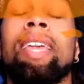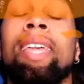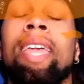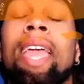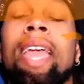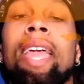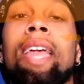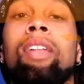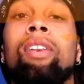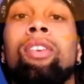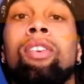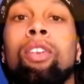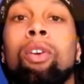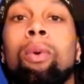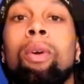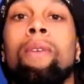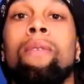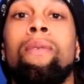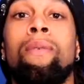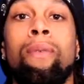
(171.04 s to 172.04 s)
I can't
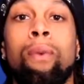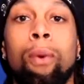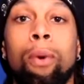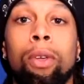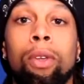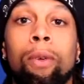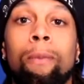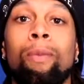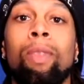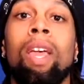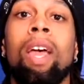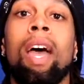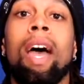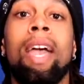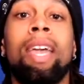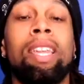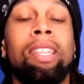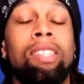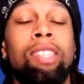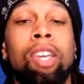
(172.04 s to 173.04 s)
do it for you.
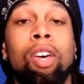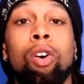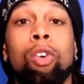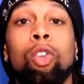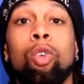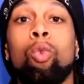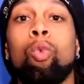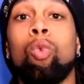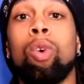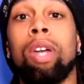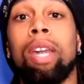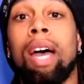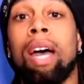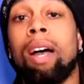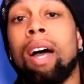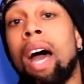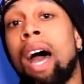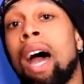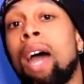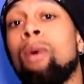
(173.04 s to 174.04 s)
I can tell you what
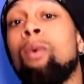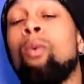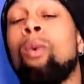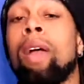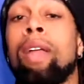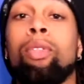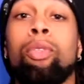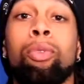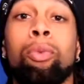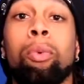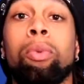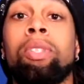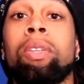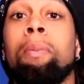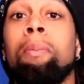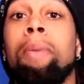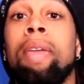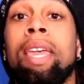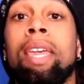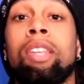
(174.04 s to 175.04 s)
I went through
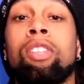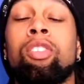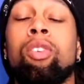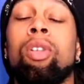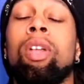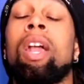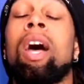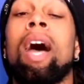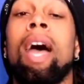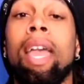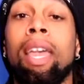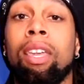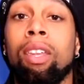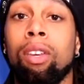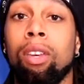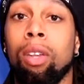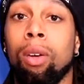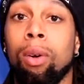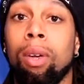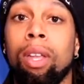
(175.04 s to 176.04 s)
to make it so that I
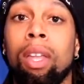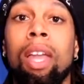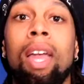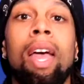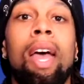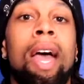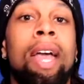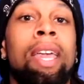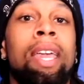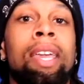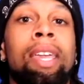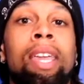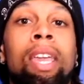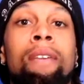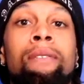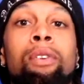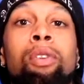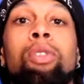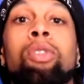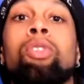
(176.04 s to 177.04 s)
could do it. I can
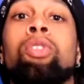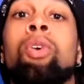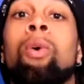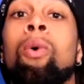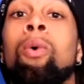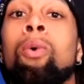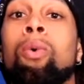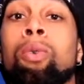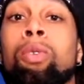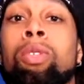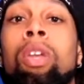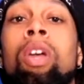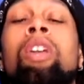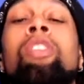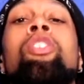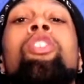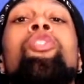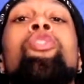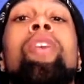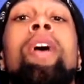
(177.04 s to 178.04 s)
give you the tools
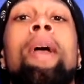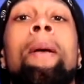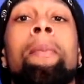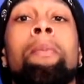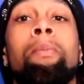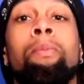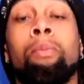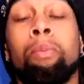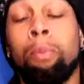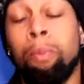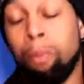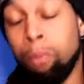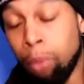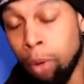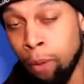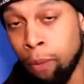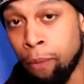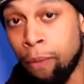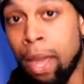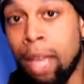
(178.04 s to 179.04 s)
to try and
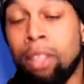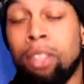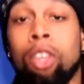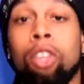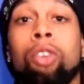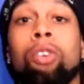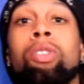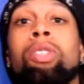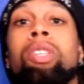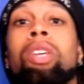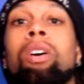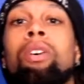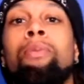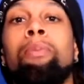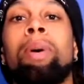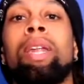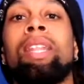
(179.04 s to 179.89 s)
perfect it yourself.